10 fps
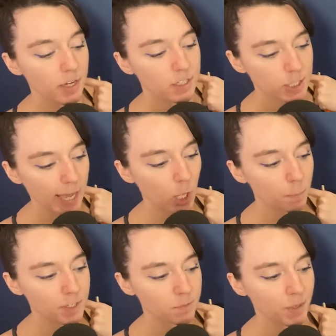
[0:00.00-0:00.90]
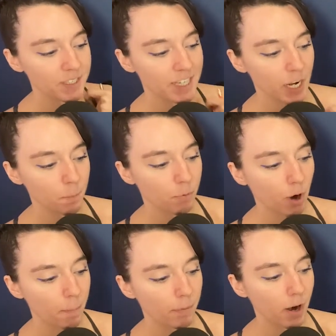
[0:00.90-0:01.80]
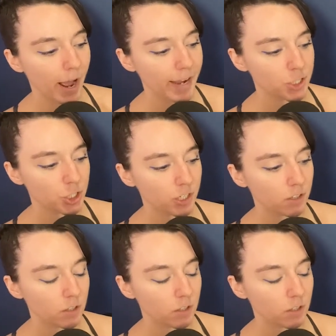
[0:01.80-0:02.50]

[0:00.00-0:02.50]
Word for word: to help us maintain proper hygiene.